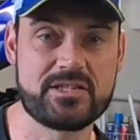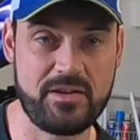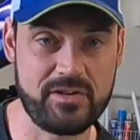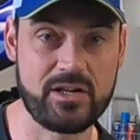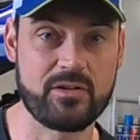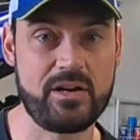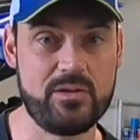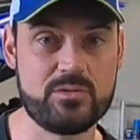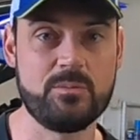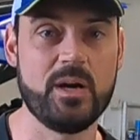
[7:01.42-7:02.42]
70 degree
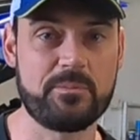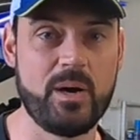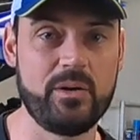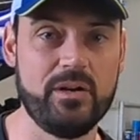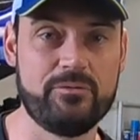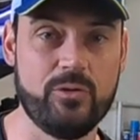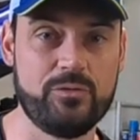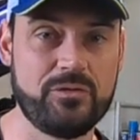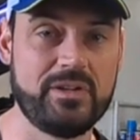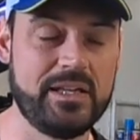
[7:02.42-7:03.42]
Husaberg motor,
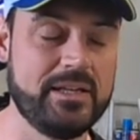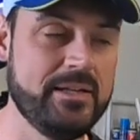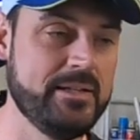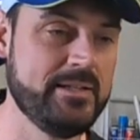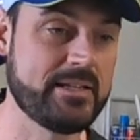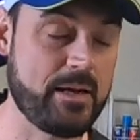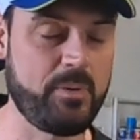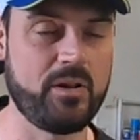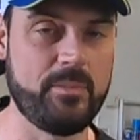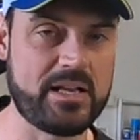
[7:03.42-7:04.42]
450, a
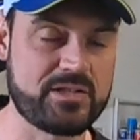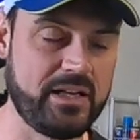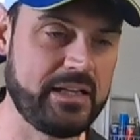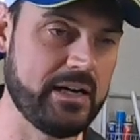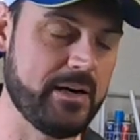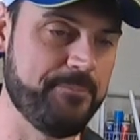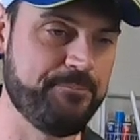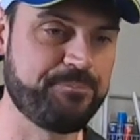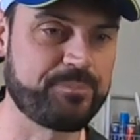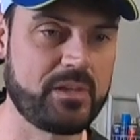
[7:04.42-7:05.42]
couple of them actually,
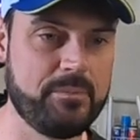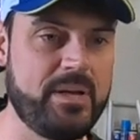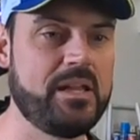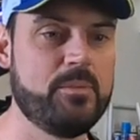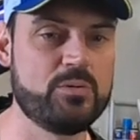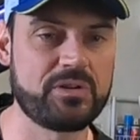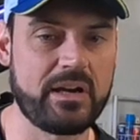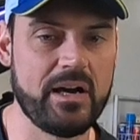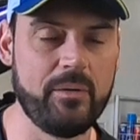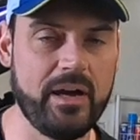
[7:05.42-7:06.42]
many moons
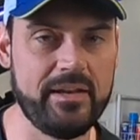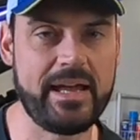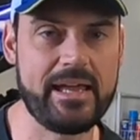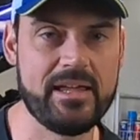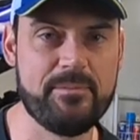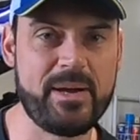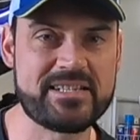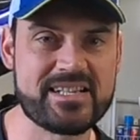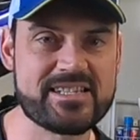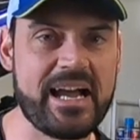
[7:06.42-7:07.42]
ago, and it
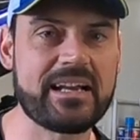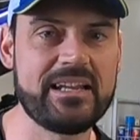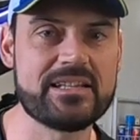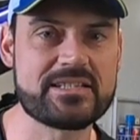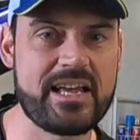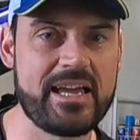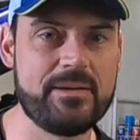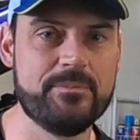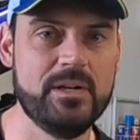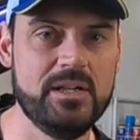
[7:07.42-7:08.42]
makes exactly the
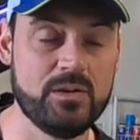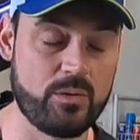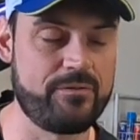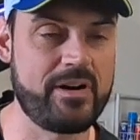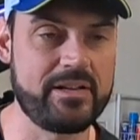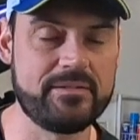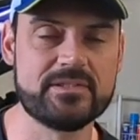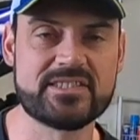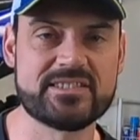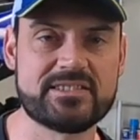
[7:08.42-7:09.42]
same or a very
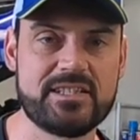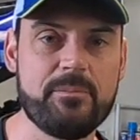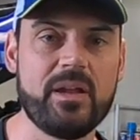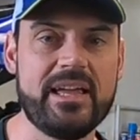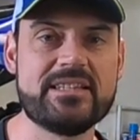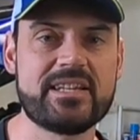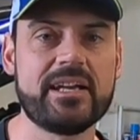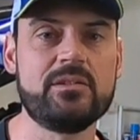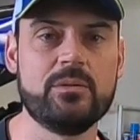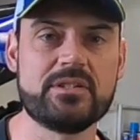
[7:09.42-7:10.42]
similar
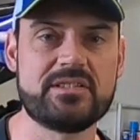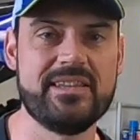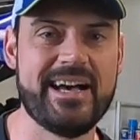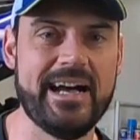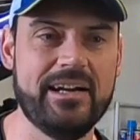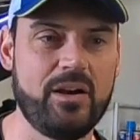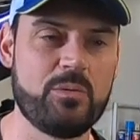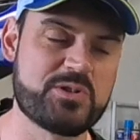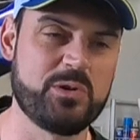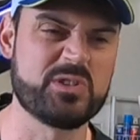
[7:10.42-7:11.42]
intake noise to that, and I
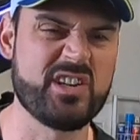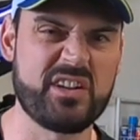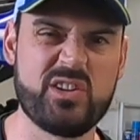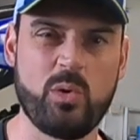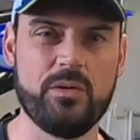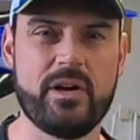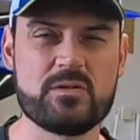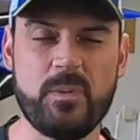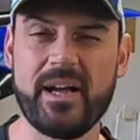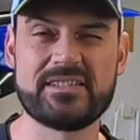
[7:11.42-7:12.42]
always thought it was kind of cool on
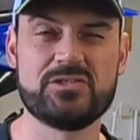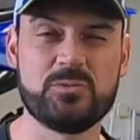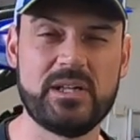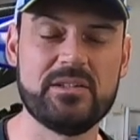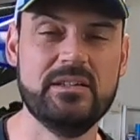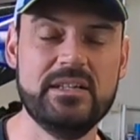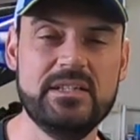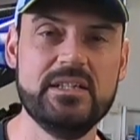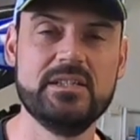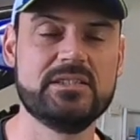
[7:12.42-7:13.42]
those bikes as well.
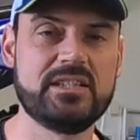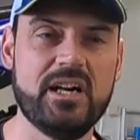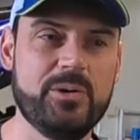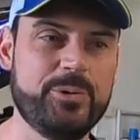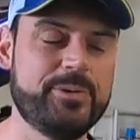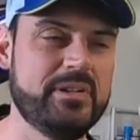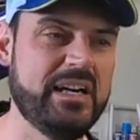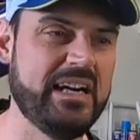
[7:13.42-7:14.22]
So